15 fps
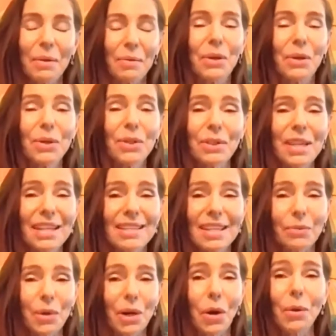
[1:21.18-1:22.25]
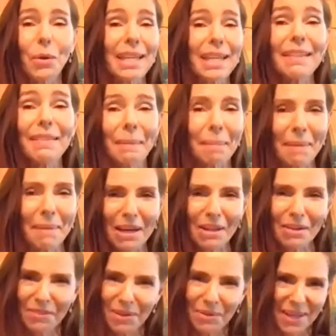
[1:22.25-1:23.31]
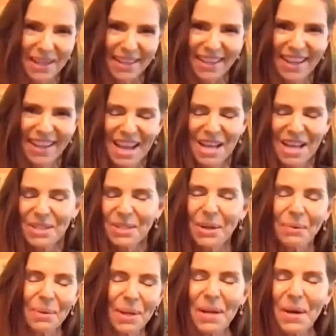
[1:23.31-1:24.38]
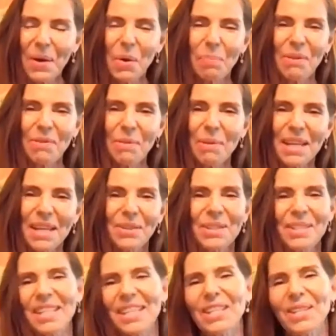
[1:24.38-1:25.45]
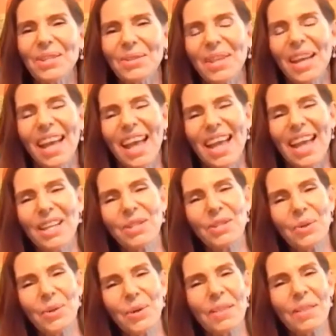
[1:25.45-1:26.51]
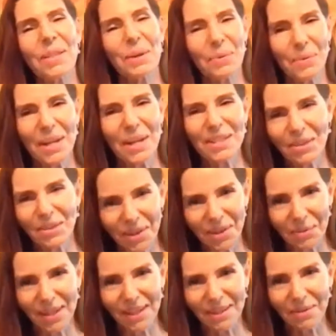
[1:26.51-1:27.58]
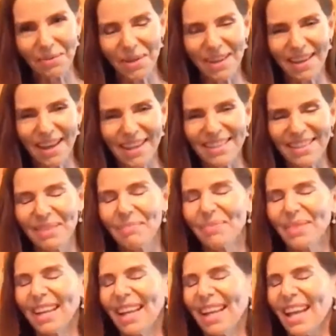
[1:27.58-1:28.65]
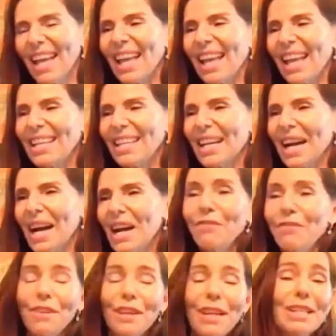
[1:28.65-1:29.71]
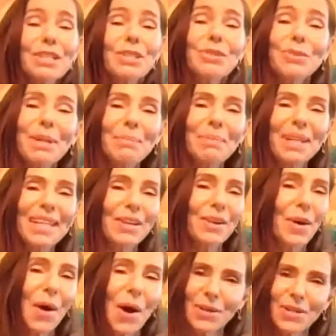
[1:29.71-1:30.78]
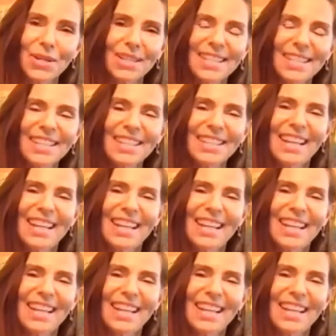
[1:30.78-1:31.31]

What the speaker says: The good thing is that we're only in the middle of the week. So I really hope everybody continues enjoying the rest of the week with us. And I feel extremely honored